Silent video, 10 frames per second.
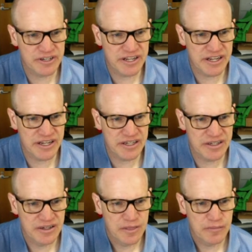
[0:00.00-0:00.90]
A,
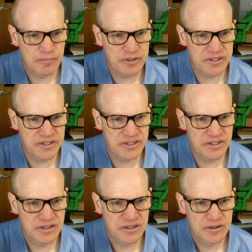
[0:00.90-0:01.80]
B
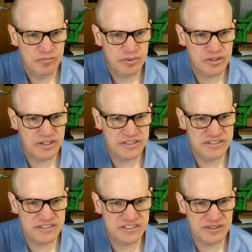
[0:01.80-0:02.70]
plus
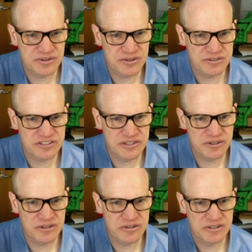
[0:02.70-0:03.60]
0,
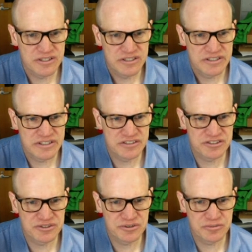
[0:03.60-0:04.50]
0 gets
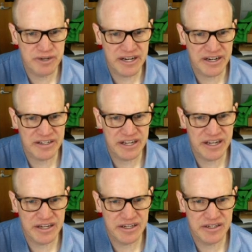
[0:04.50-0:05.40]
you back
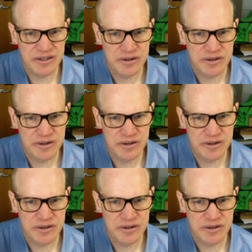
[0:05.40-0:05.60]
A,